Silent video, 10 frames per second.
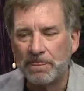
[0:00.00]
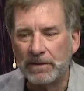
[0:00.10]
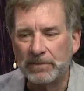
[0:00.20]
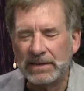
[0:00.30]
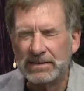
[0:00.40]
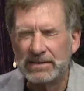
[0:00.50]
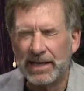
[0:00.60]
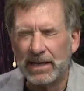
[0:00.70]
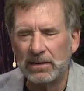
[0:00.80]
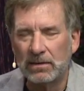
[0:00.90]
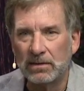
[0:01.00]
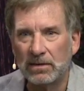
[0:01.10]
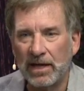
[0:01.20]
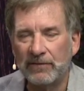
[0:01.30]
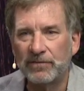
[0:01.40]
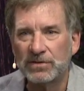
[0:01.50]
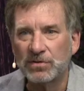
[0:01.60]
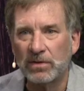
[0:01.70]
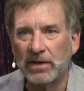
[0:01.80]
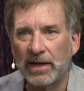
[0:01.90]
that means that life is
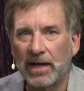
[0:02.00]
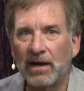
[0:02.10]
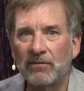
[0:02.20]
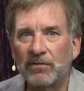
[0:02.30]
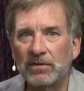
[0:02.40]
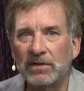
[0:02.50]
going to have